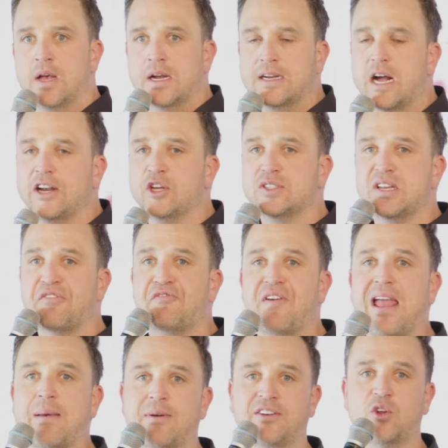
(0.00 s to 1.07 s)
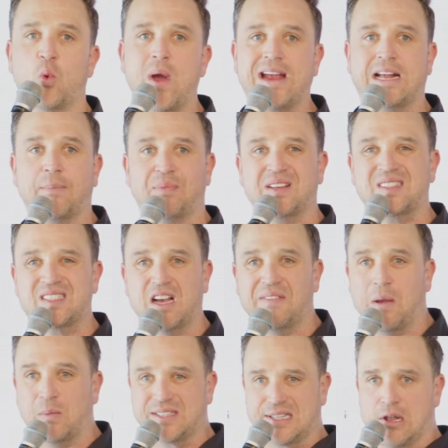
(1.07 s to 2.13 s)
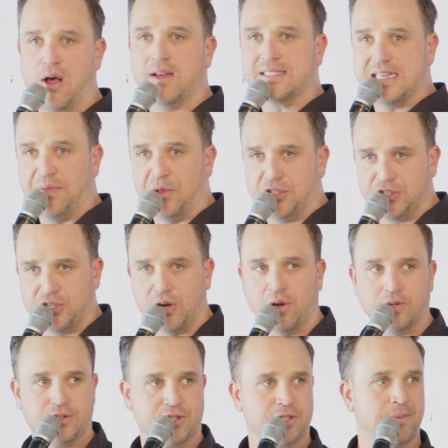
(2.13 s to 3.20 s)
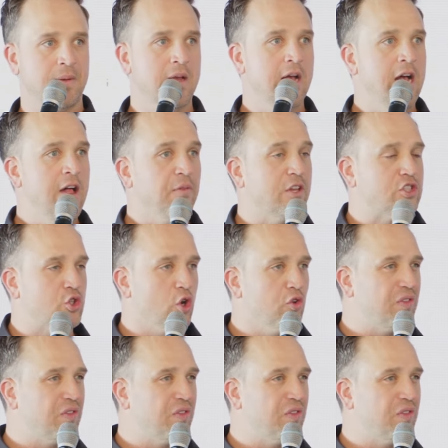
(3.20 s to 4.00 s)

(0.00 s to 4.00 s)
God used a famine to wake up the son that was lost in the church. The truth